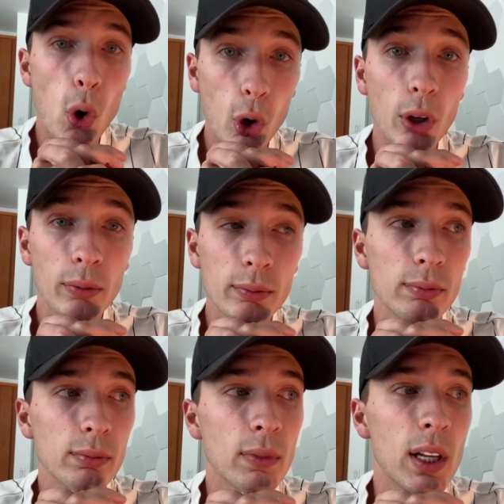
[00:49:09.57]

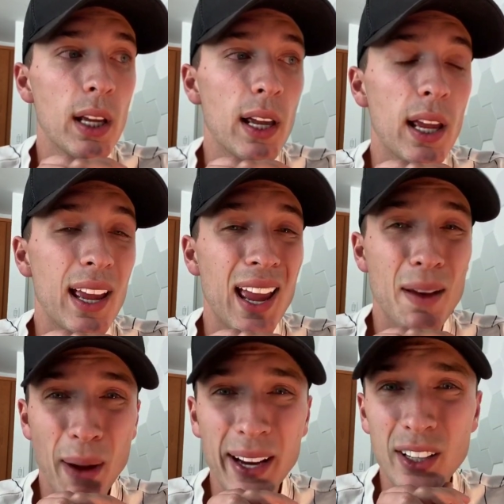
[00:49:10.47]
Or
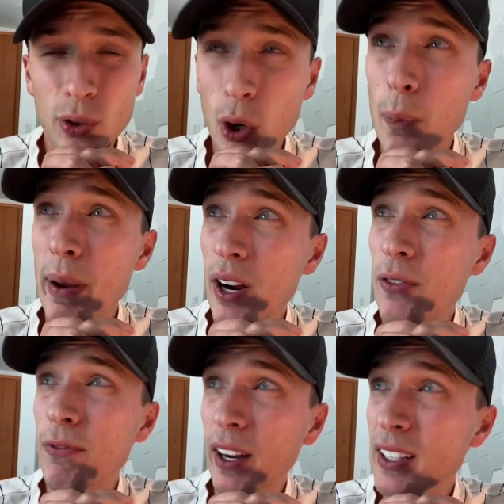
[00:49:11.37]
am I going to grow a
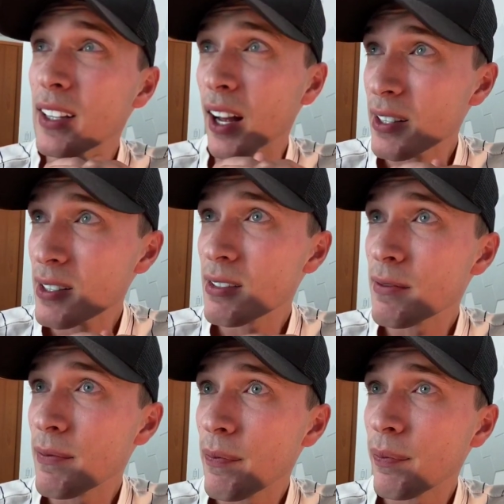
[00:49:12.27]
pair of fucking
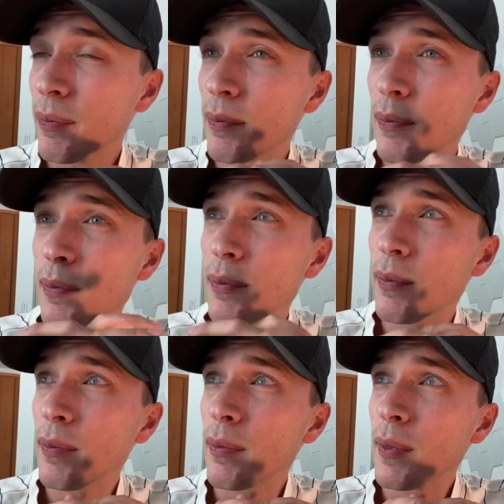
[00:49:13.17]
nuts?
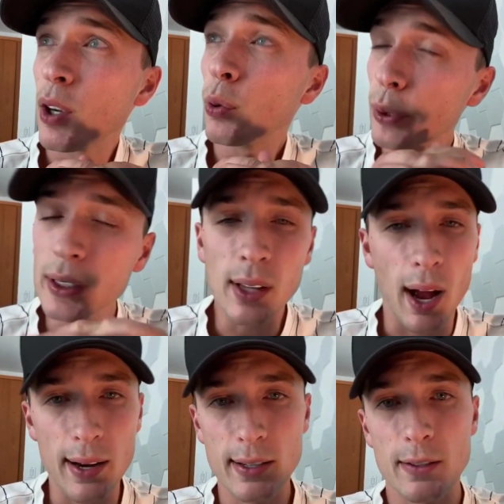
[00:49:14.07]

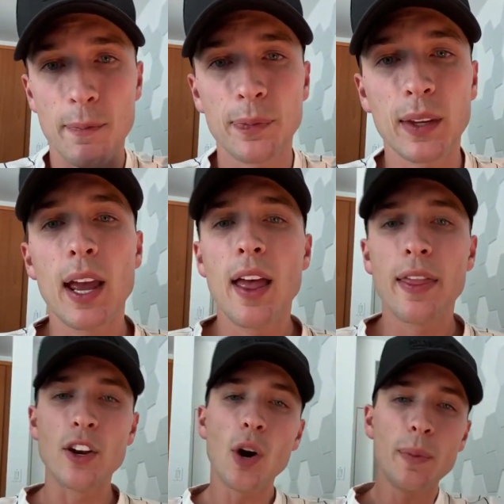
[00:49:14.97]
Realize
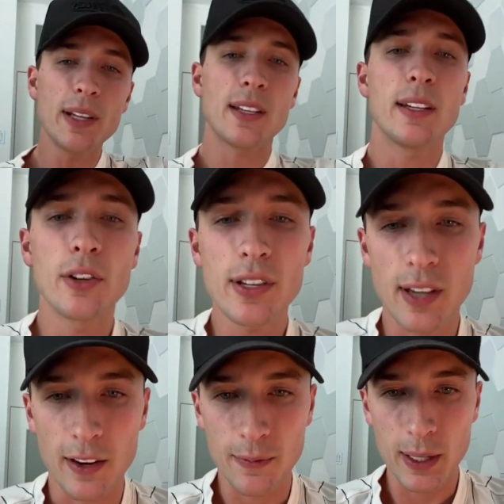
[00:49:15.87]
that nobody's in here
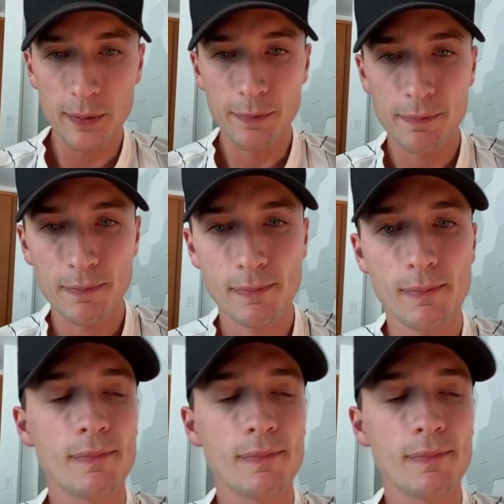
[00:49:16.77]
to save me,